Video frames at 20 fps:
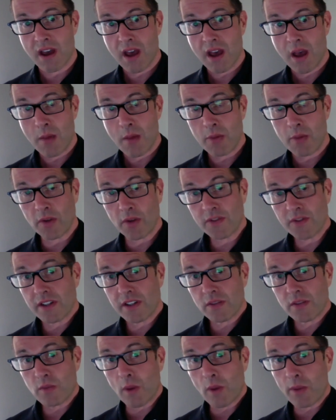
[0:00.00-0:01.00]
But
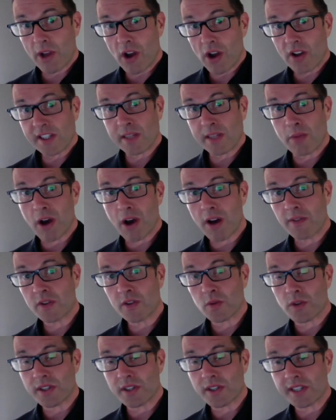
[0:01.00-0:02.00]
often when we ask them
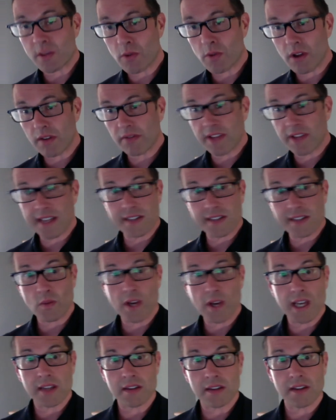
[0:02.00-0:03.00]
afterwards, they weren't that
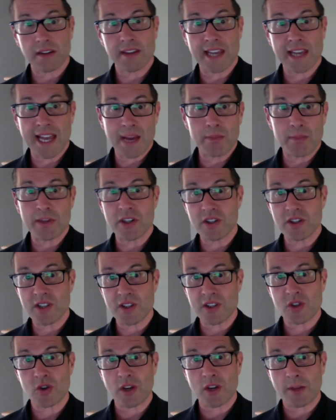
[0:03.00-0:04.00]
aware that they had been
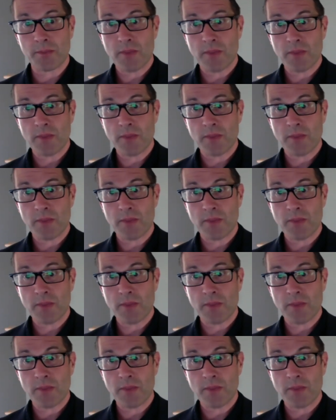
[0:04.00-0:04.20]
gesturing,